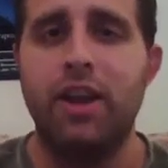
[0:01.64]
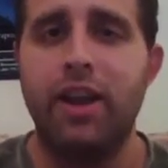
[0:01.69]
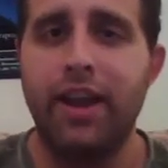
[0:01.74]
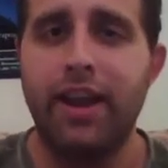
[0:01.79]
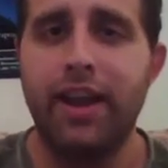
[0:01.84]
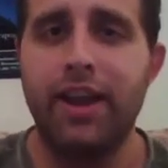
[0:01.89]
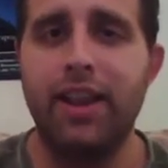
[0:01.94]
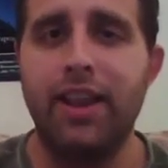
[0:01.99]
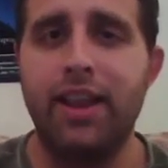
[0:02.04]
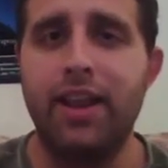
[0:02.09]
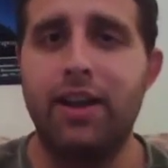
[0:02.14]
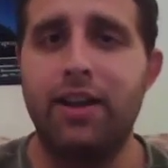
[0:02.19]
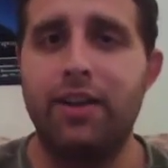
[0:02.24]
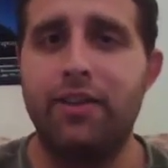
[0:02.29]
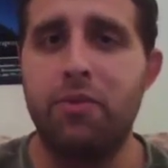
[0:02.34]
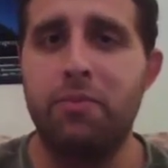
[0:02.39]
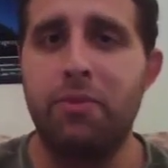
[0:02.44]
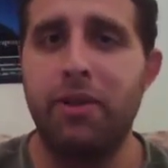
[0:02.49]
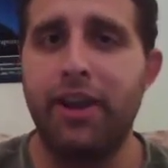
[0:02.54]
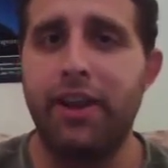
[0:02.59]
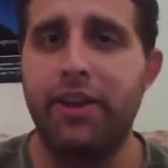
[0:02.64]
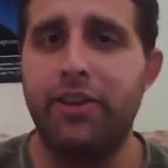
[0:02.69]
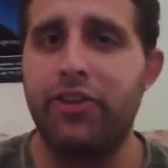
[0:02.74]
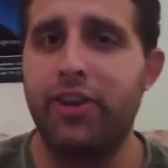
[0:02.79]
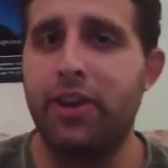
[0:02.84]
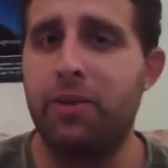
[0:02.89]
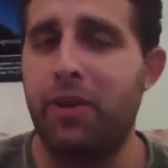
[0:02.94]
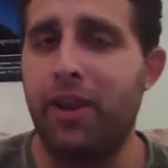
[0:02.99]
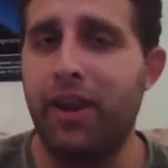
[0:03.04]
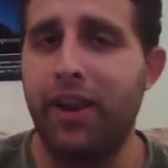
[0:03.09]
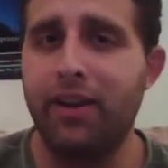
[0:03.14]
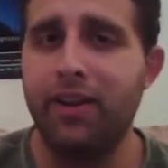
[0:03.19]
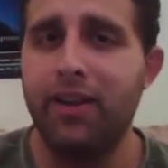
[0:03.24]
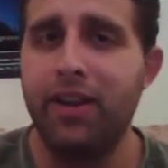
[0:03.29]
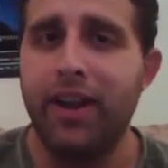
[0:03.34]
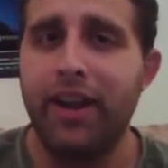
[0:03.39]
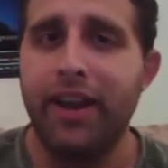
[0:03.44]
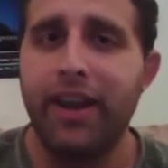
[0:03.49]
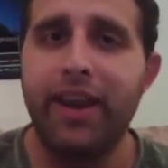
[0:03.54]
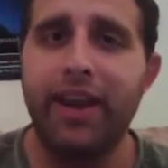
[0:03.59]
Hello everybody, Jim here,
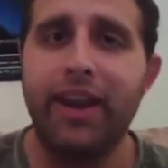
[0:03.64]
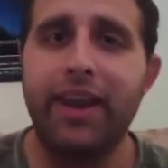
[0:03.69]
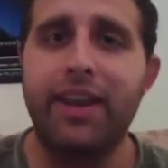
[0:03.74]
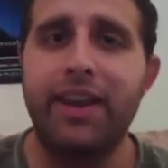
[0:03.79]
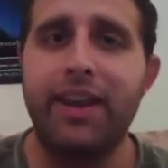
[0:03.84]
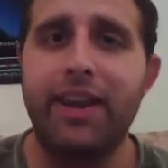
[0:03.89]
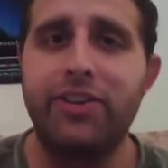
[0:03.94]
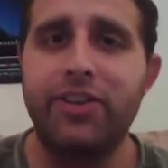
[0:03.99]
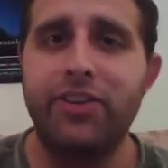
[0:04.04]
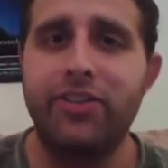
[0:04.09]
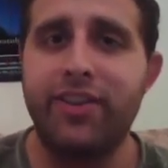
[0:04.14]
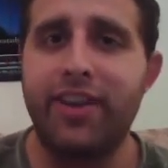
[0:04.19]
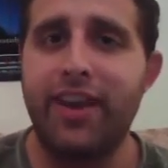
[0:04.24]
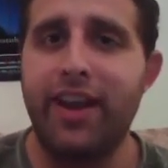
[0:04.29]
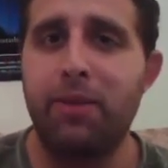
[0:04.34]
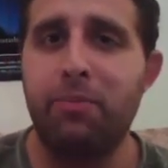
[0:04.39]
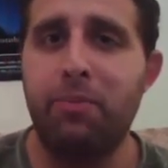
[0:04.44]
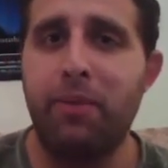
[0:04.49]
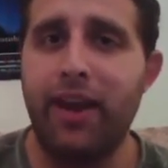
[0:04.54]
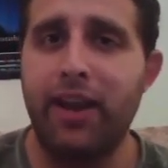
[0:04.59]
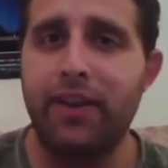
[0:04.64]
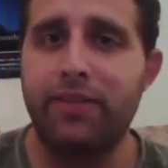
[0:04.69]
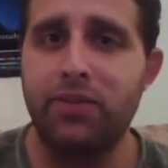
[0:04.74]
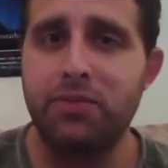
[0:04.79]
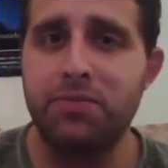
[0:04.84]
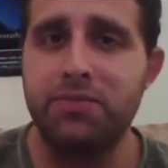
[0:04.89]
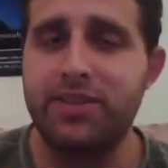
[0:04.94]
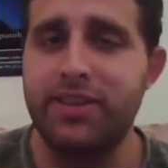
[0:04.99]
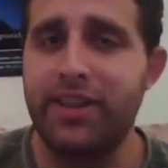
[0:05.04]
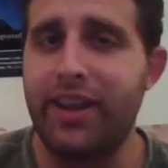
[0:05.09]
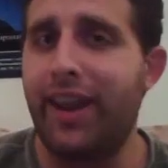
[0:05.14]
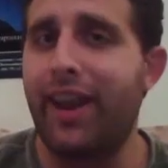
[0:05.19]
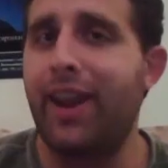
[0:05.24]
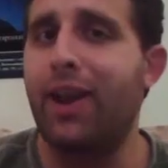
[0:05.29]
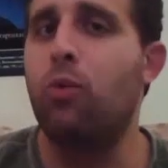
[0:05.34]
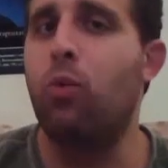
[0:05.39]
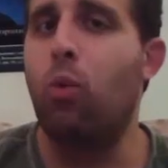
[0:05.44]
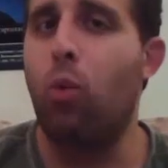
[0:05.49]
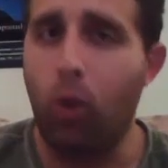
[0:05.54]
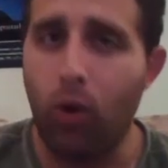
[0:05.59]
and I just got back from
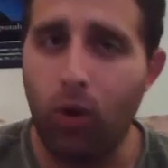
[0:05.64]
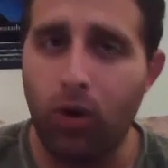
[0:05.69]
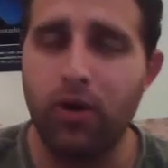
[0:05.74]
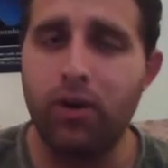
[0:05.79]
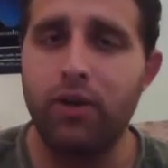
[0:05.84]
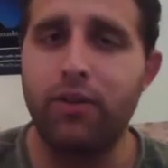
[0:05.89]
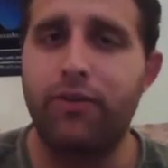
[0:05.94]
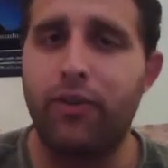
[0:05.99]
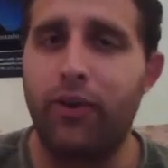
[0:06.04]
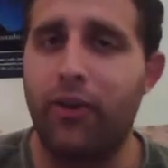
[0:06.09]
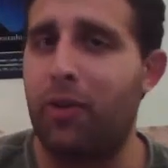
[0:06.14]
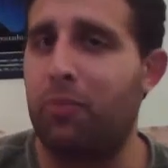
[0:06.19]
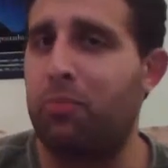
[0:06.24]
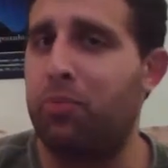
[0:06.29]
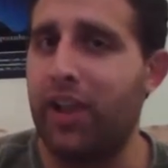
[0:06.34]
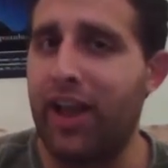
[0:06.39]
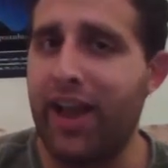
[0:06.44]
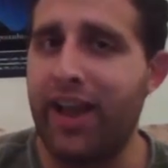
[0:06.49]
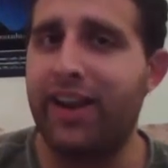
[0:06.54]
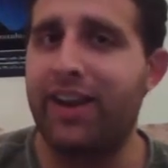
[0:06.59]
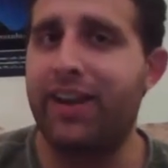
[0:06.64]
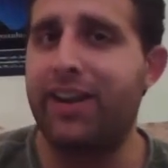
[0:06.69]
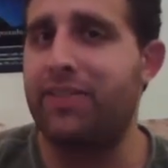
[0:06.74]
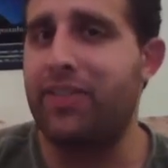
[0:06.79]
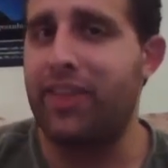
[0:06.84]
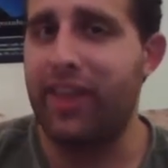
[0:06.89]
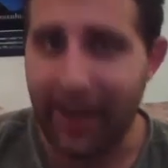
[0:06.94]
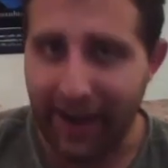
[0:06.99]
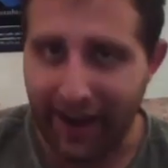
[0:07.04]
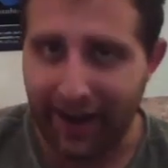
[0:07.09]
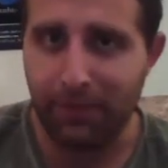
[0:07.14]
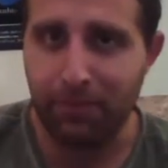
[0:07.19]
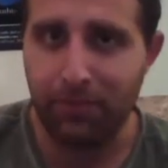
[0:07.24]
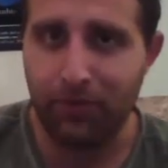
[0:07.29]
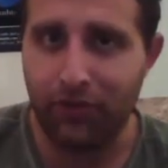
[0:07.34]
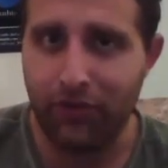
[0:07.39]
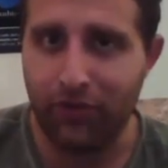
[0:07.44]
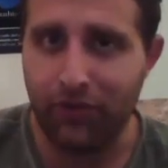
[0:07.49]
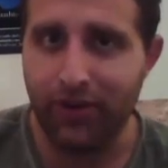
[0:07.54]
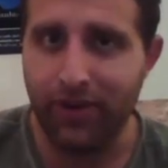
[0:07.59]
seeing War for the Planet of the
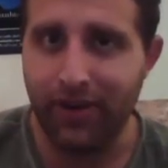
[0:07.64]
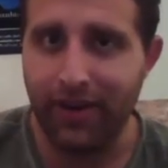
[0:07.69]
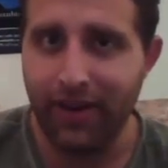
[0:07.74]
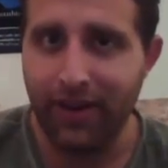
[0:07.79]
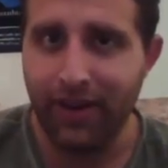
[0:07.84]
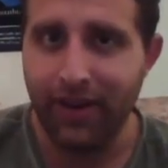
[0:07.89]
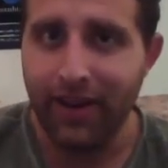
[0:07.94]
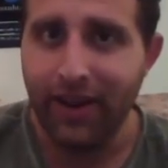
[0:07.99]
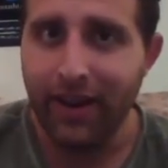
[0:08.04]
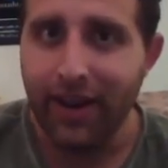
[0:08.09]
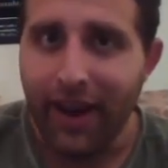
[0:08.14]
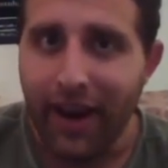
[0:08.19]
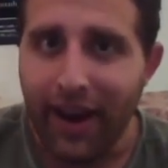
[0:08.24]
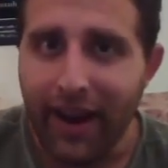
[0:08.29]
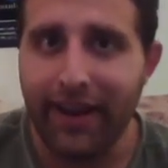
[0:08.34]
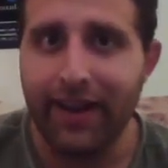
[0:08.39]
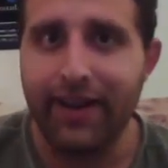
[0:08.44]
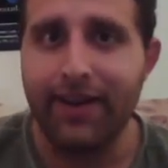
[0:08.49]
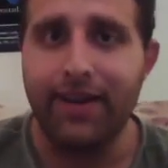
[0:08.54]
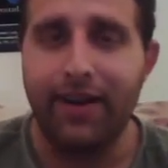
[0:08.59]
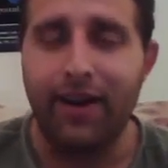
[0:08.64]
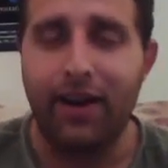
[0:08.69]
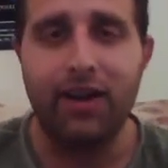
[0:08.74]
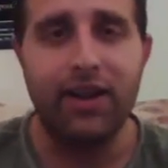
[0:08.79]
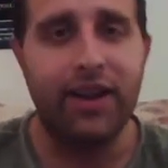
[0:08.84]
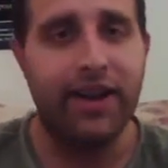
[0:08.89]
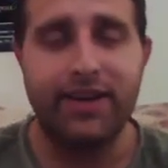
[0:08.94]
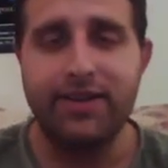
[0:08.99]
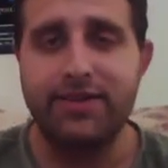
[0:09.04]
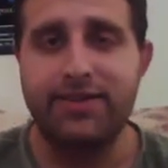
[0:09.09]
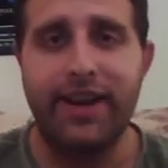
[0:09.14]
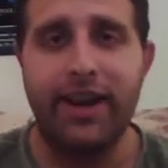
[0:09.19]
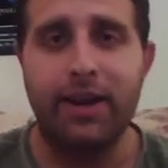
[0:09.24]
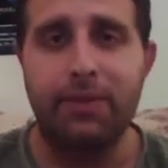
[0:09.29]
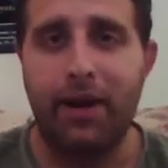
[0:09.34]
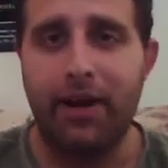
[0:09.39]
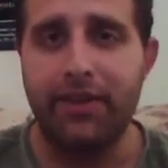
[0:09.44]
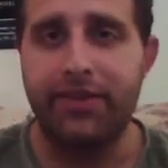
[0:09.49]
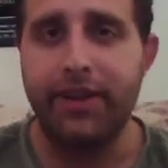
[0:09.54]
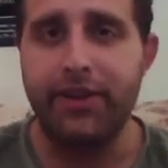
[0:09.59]
Apes. And all I can say
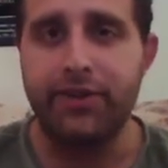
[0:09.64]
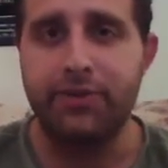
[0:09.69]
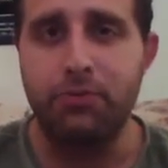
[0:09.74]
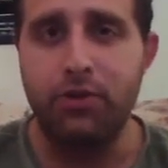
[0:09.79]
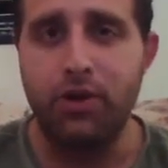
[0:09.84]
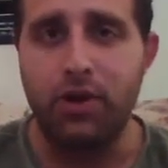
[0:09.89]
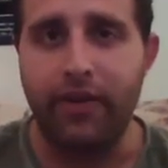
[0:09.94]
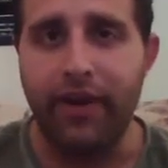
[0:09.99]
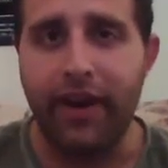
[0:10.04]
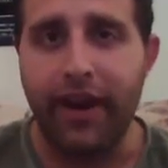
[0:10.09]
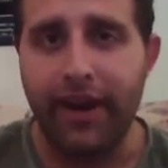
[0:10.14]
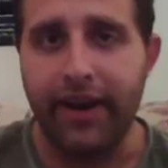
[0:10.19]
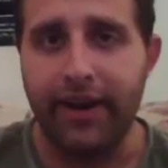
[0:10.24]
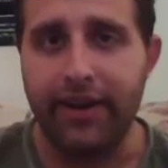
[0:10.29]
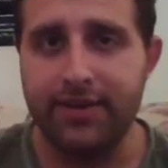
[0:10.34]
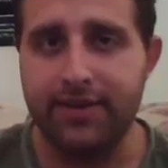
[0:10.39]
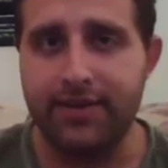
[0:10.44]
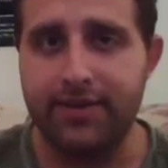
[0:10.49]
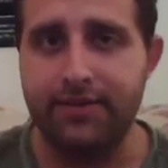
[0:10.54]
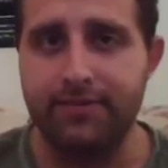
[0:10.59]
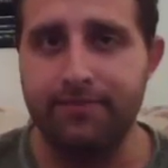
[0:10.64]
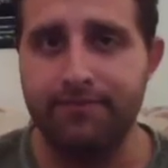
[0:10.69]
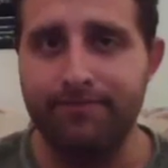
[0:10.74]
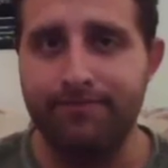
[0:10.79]
about this movie is